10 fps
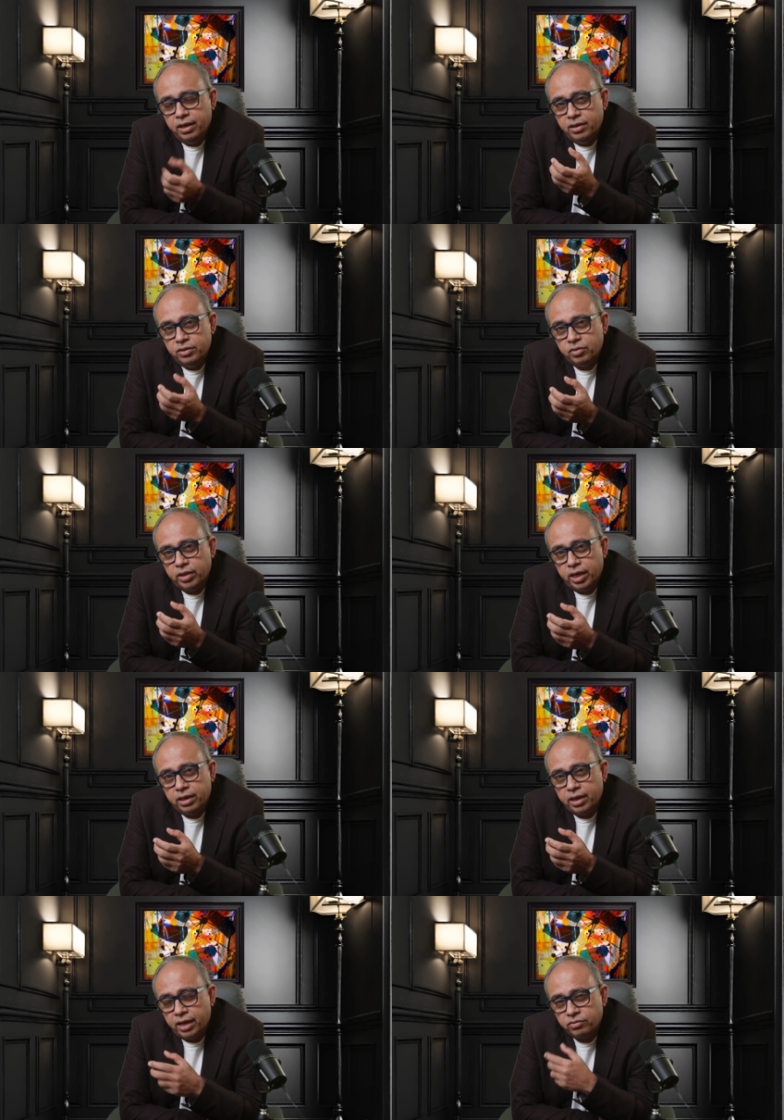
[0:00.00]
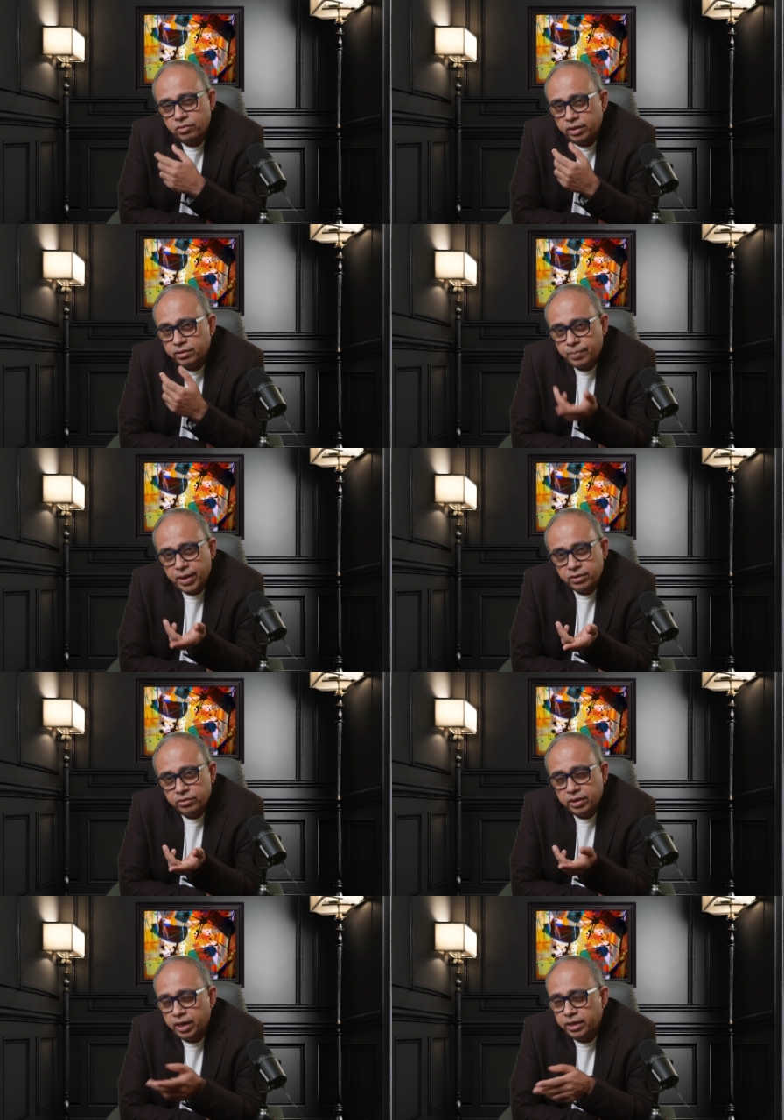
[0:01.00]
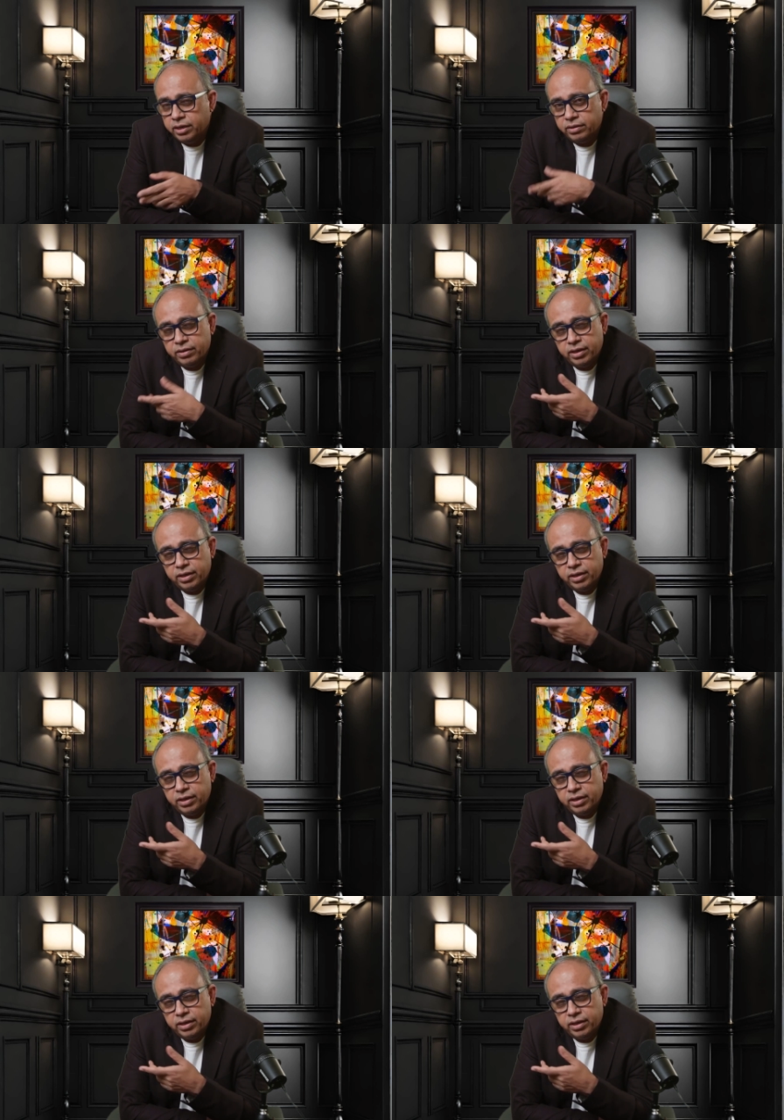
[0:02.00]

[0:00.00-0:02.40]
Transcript: so that as soon as a pathogen enters, it can